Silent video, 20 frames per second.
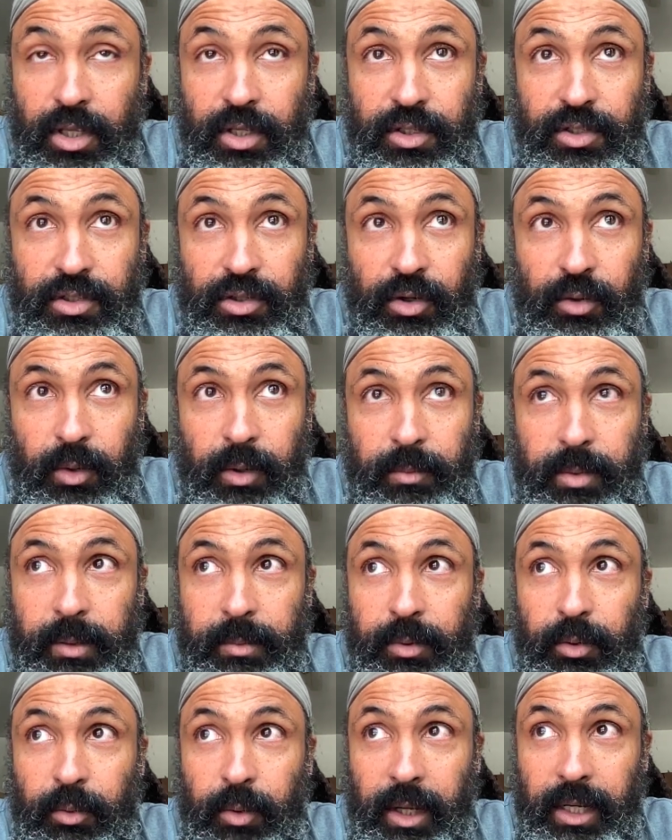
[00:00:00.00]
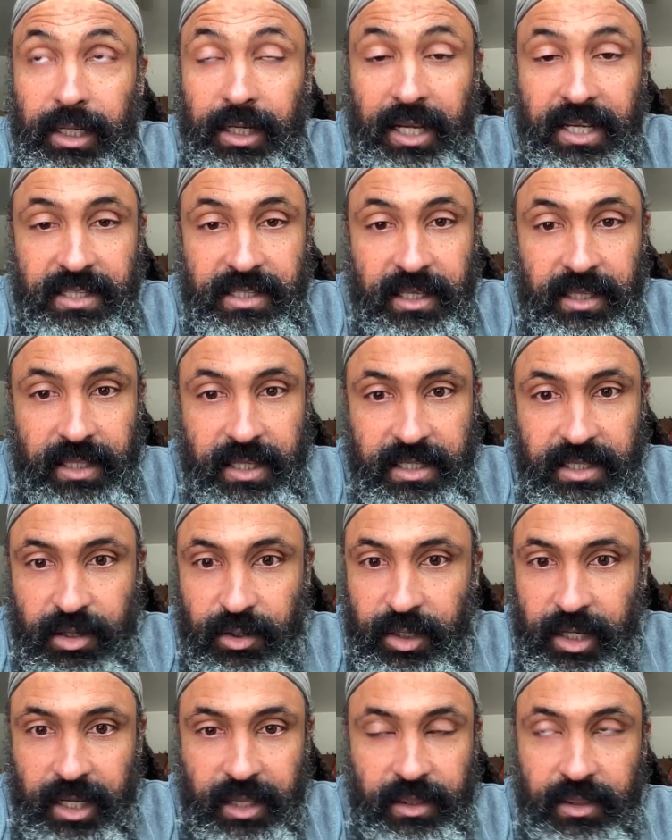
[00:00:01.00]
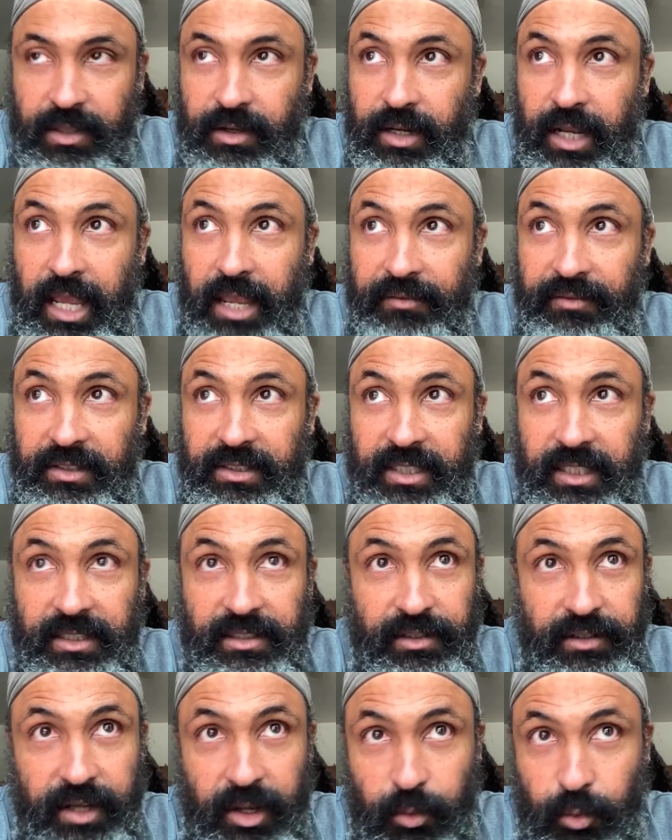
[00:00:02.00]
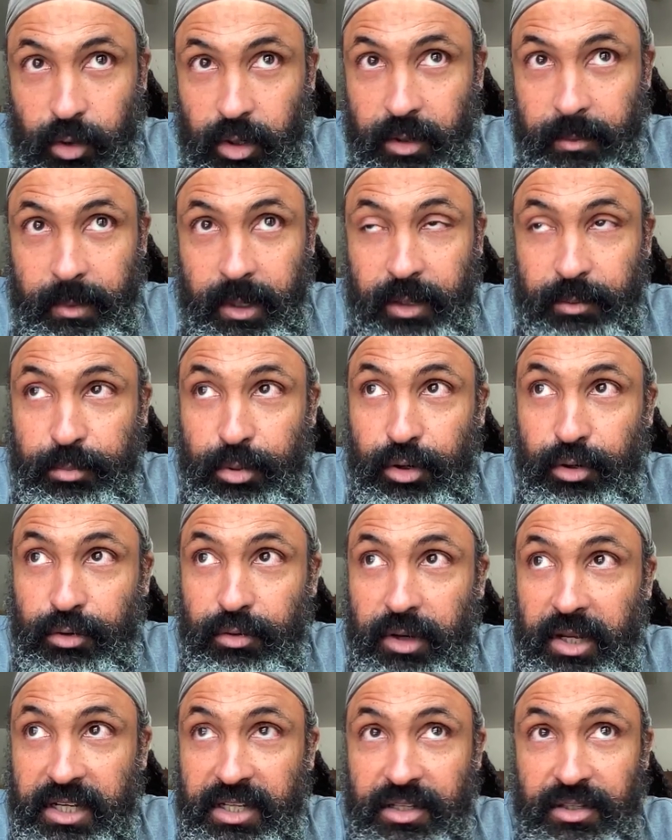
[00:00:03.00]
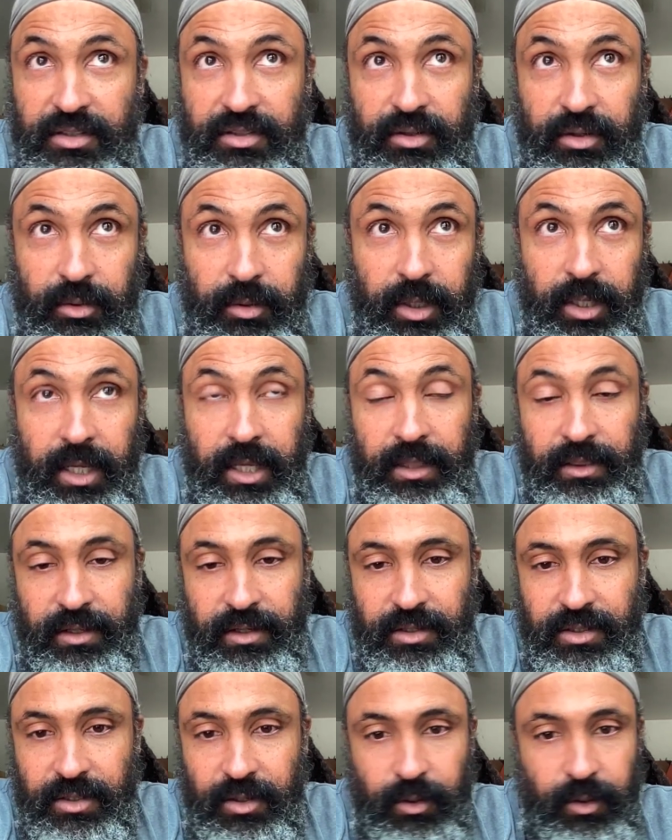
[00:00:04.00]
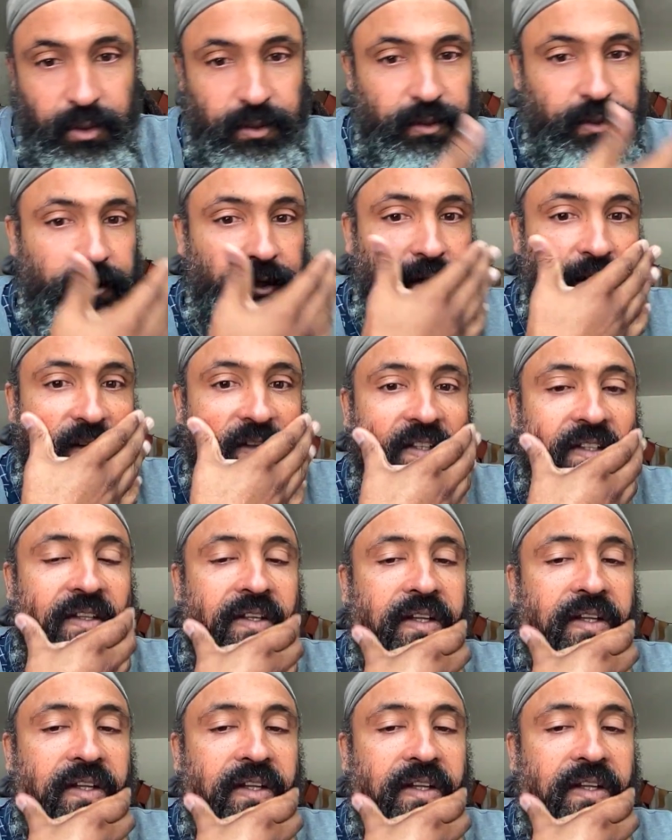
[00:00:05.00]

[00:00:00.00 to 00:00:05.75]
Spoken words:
So when people recognize that, they say, okay, they're not having sex, they're not worrying about procreation, so there's no ulterior